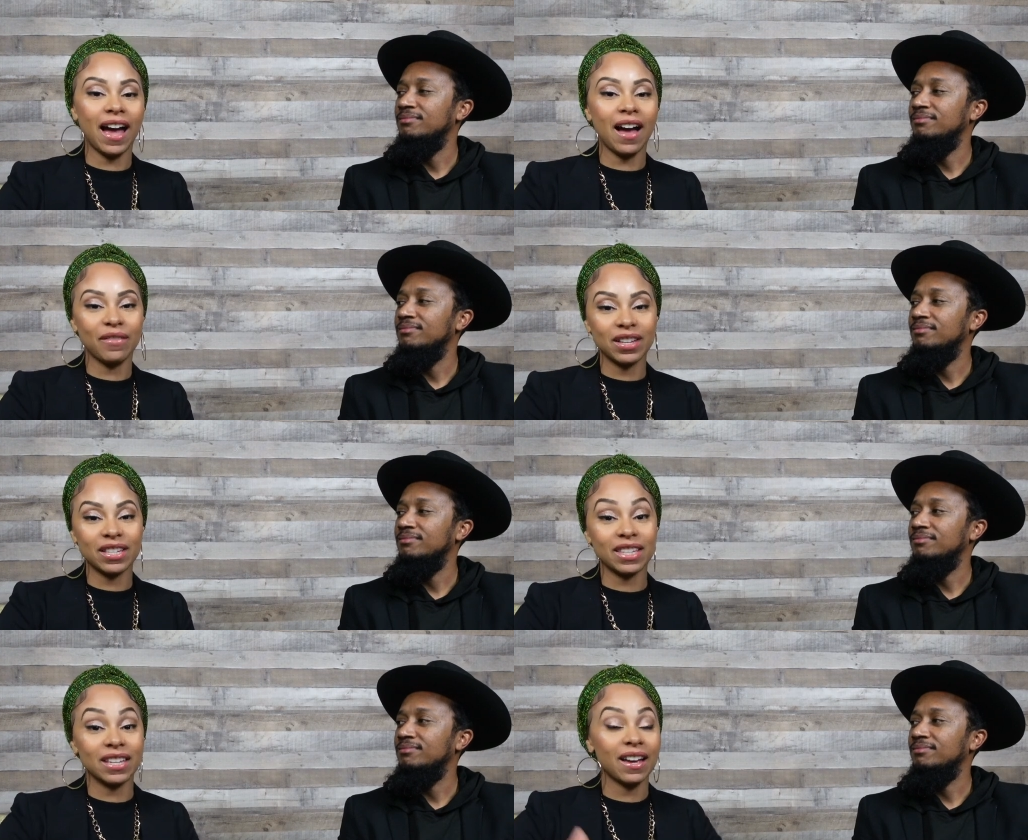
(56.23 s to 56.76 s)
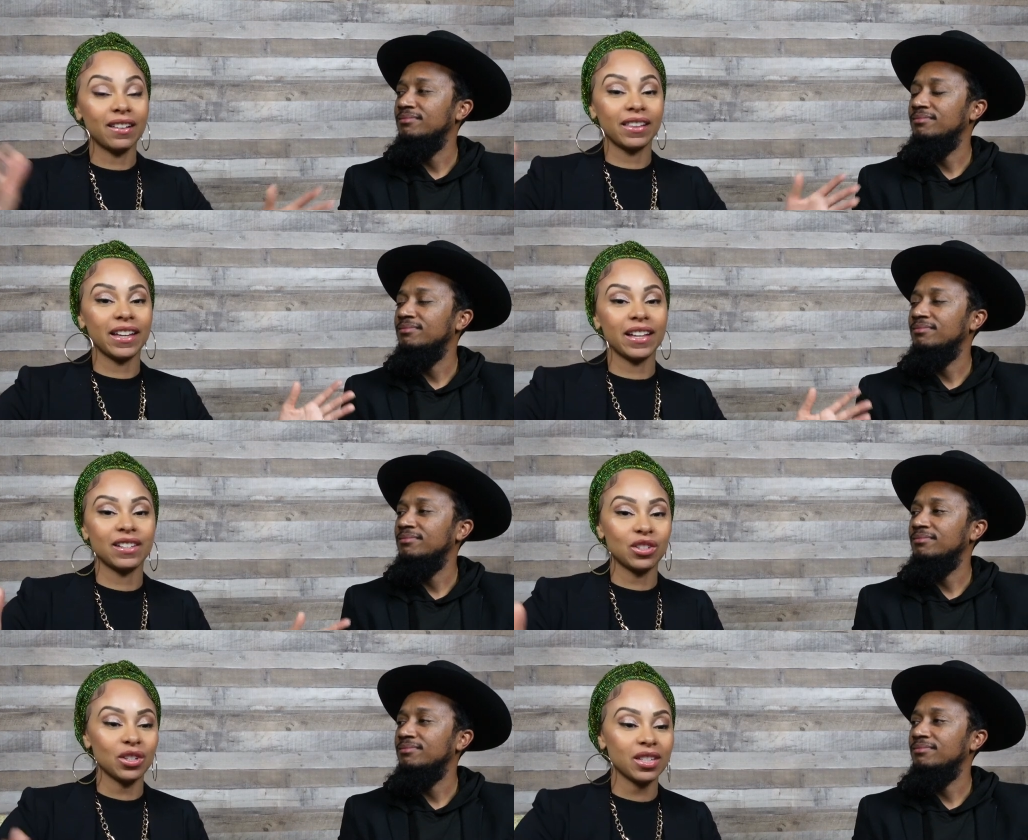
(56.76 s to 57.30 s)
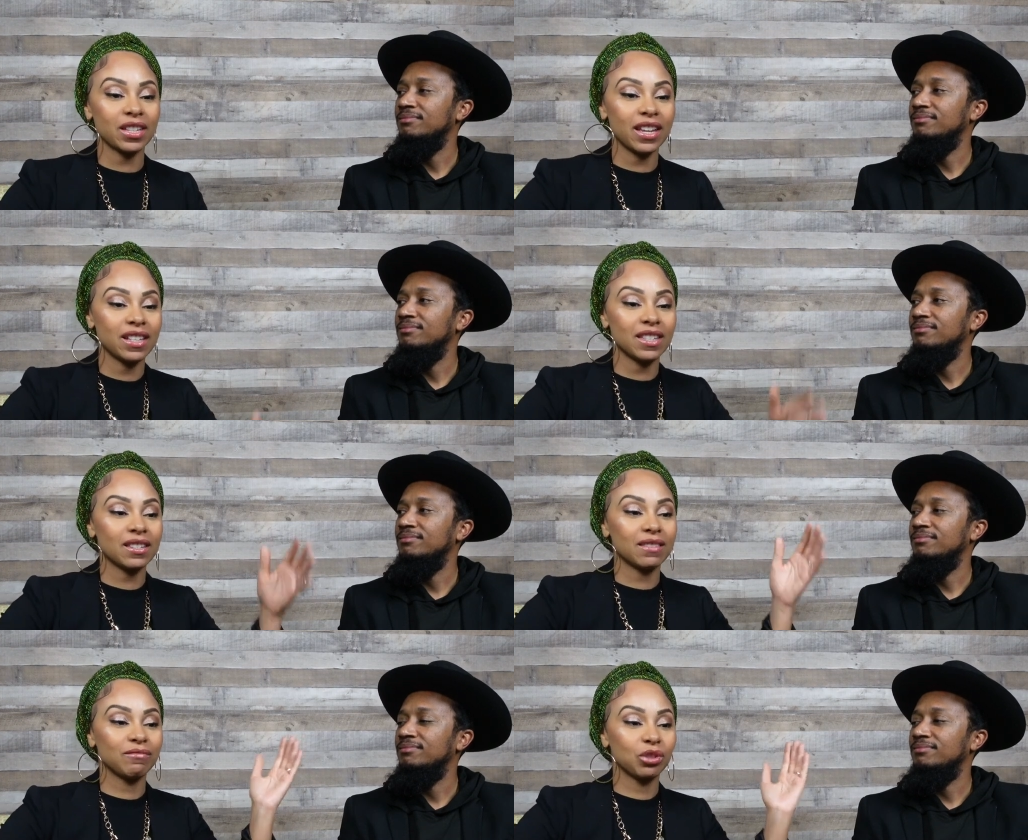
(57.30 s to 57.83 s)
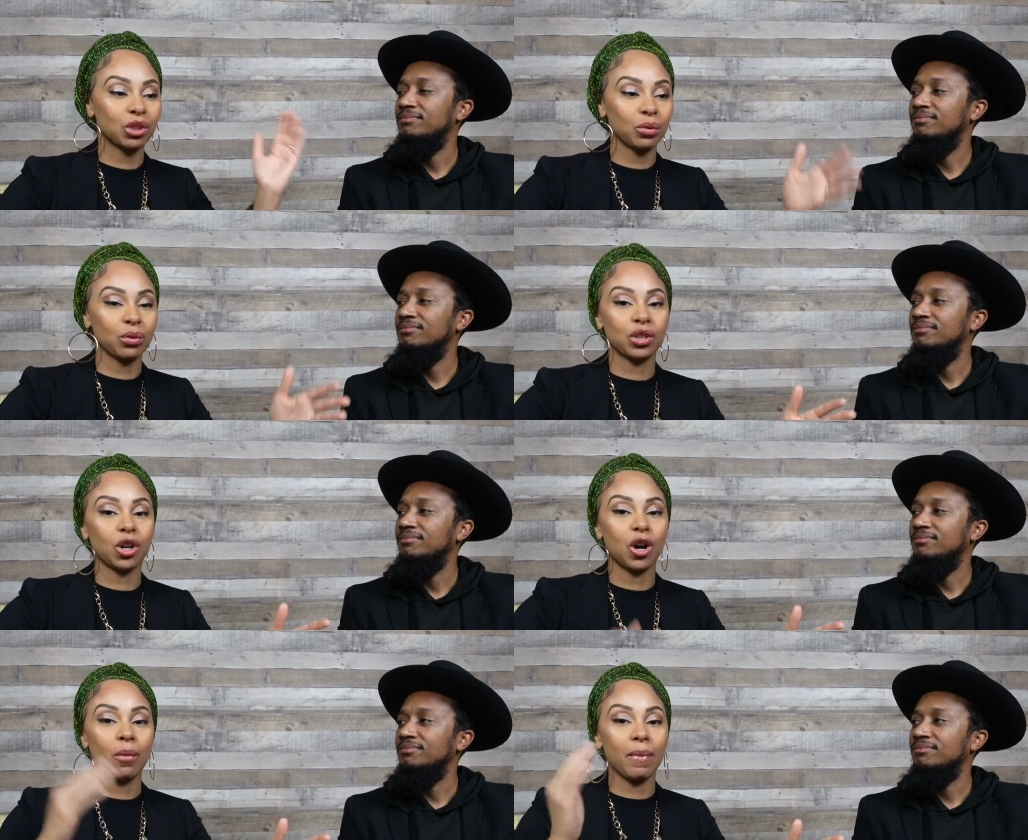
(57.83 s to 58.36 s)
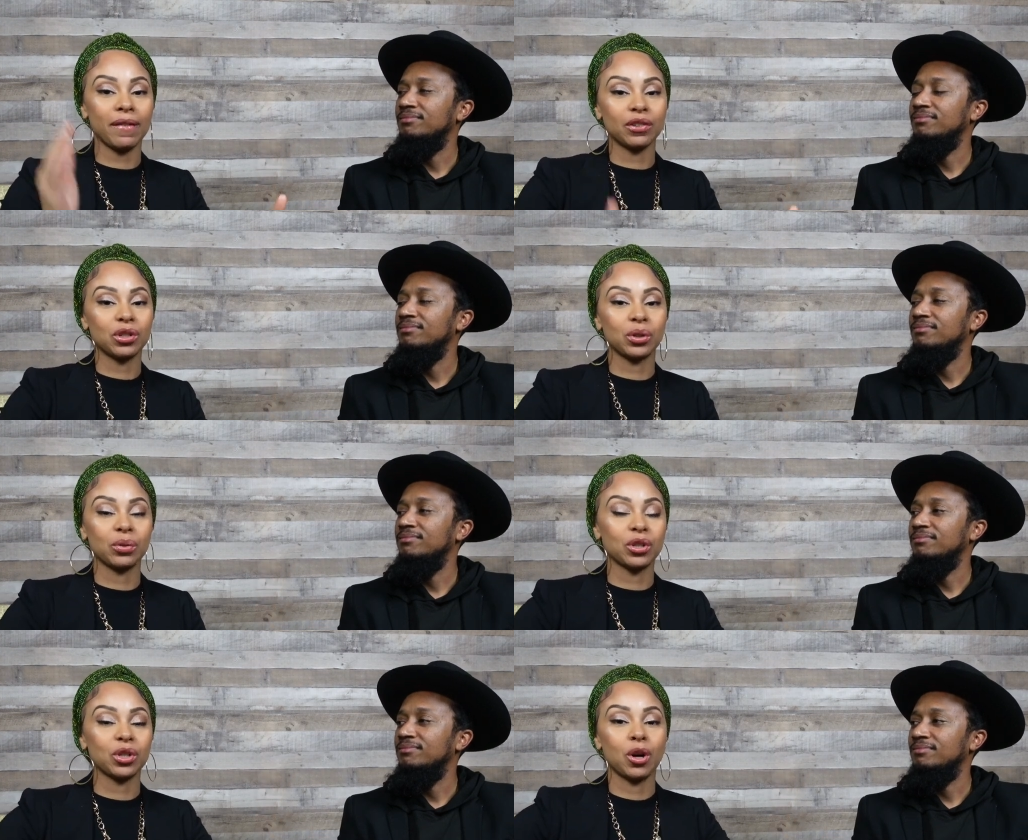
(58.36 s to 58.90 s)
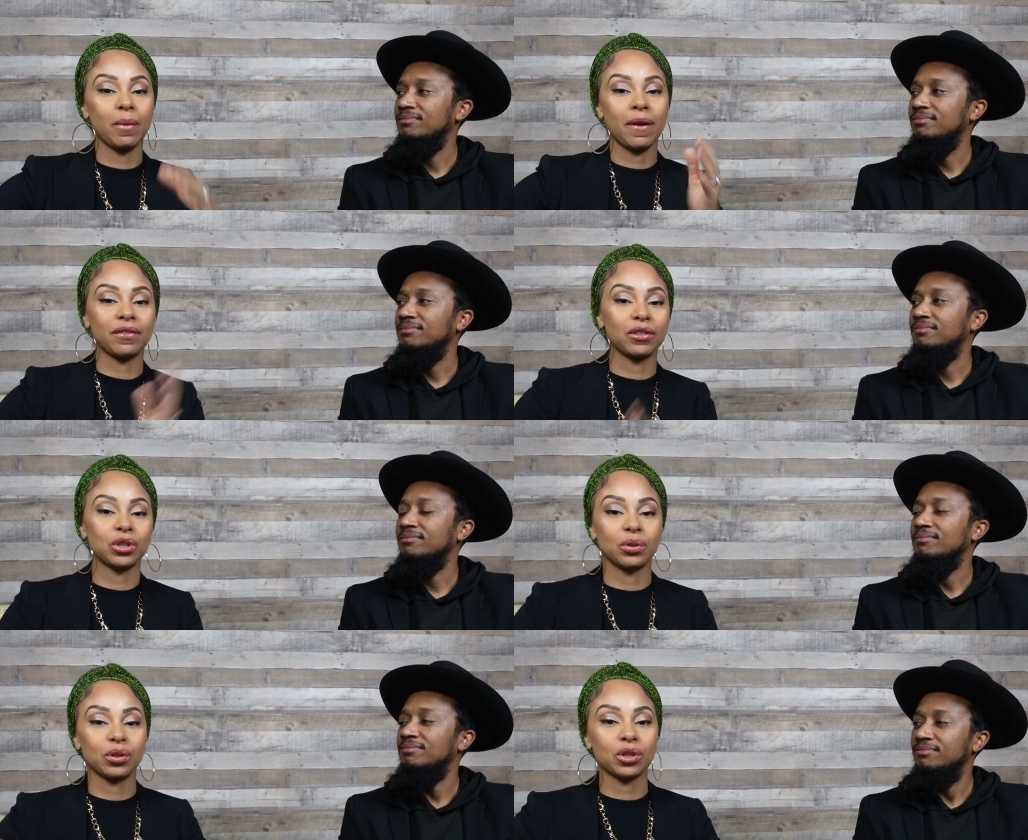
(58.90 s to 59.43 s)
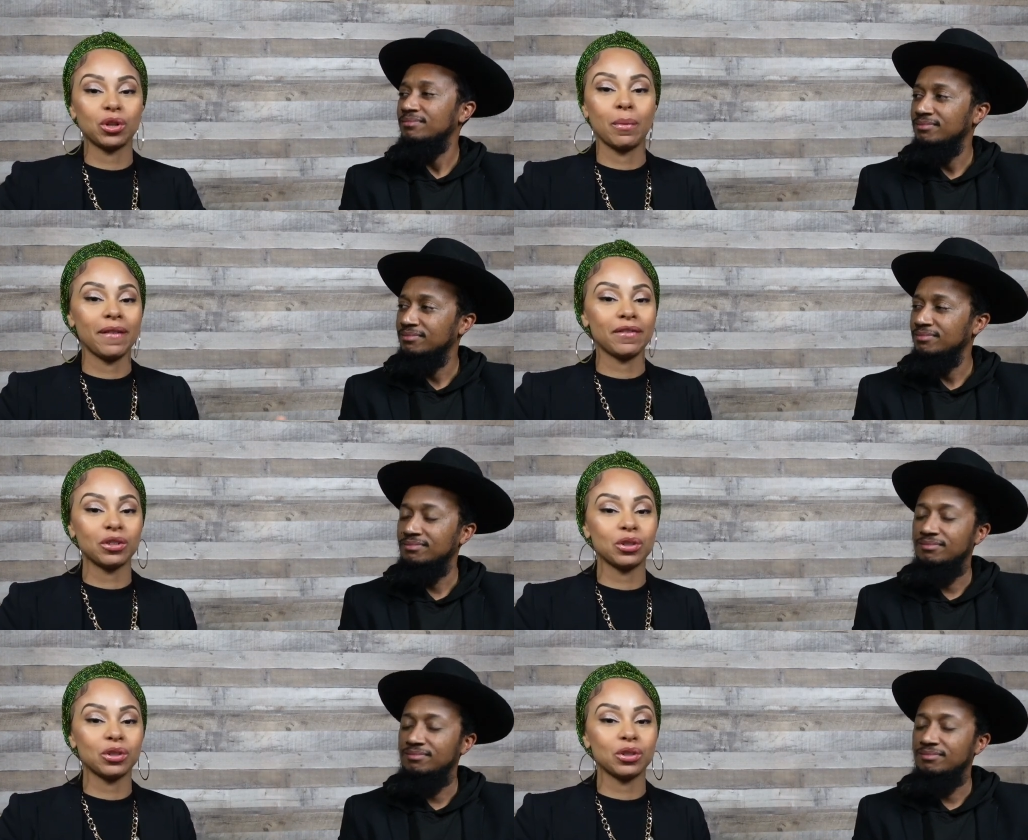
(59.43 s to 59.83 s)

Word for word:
Speaker 1: obviously L A is just, it's Jewish home after Jewish home after Jewish home after